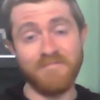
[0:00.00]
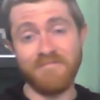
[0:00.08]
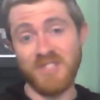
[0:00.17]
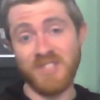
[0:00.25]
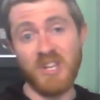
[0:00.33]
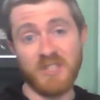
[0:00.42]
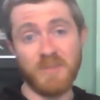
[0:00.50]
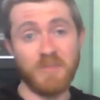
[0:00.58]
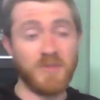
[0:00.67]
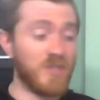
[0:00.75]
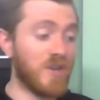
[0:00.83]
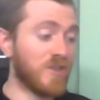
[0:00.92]
It's an awesome
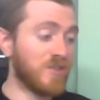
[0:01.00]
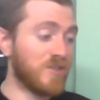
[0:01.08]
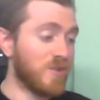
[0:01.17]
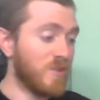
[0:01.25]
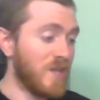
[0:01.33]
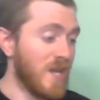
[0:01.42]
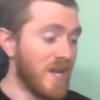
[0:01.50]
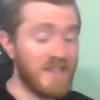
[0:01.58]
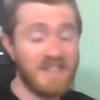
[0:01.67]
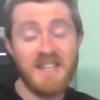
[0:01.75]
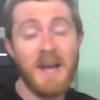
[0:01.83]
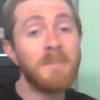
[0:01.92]
song, so yeah,
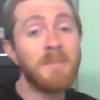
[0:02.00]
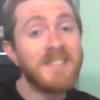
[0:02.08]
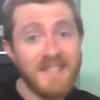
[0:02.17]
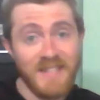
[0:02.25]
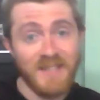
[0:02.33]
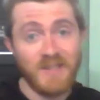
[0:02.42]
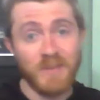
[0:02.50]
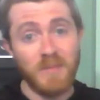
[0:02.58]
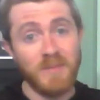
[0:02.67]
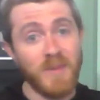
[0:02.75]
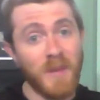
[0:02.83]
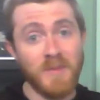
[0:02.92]
it's not me singing.
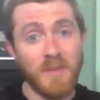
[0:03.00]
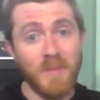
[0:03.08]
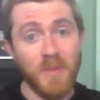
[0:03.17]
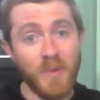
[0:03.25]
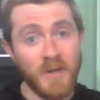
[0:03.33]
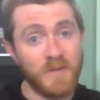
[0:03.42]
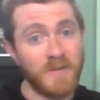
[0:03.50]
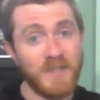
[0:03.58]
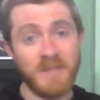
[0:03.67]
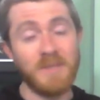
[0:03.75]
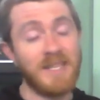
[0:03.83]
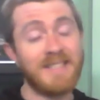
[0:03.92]
Sometimes people wonder if
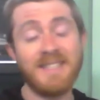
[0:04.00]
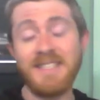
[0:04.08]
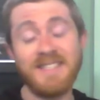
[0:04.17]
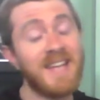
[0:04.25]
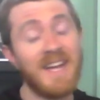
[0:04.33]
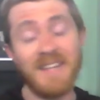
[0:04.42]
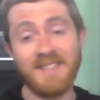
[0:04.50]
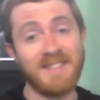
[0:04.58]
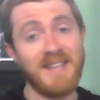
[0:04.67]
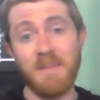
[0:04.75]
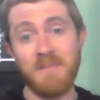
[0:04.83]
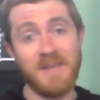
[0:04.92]
it's me. It's
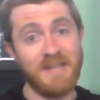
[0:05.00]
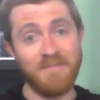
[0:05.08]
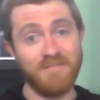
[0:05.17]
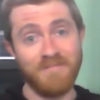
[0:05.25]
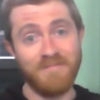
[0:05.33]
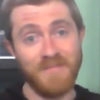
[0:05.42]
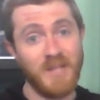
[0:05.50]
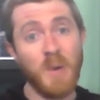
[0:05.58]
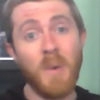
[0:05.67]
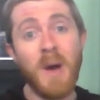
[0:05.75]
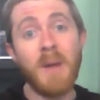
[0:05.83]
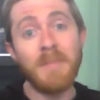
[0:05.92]
not me. You
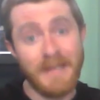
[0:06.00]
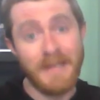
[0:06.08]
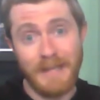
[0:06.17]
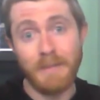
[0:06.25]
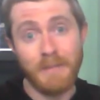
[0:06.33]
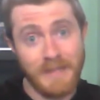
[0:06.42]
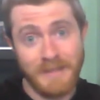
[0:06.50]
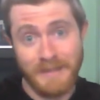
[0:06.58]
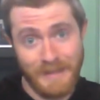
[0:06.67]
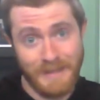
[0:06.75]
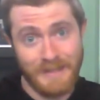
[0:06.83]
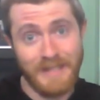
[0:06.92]
don't want me hear me
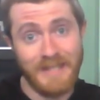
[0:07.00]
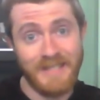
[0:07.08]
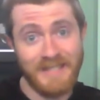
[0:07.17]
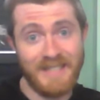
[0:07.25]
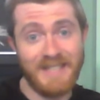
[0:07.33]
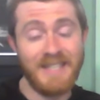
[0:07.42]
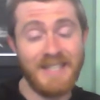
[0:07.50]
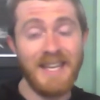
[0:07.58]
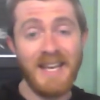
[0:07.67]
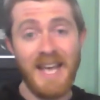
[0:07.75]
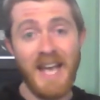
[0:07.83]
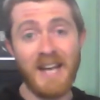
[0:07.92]
singing.
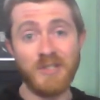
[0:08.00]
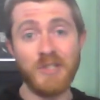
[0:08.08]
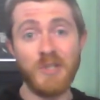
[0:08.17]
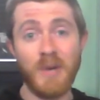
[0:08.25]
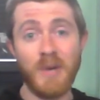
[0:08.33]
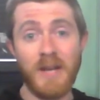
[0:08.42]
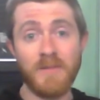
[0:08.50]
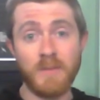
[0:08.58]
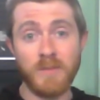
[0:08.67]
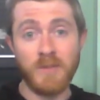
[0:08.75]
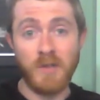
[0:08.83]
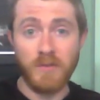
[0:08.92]
Actually, I have
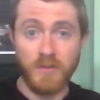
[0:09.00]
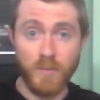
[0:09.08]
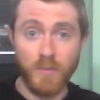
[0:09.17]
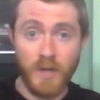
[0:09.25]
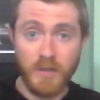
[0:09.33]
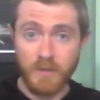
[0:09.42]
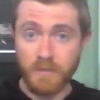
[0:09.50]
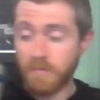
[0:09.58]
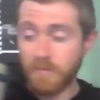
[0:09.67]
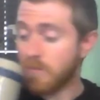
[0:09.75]
some songs, you should watch them.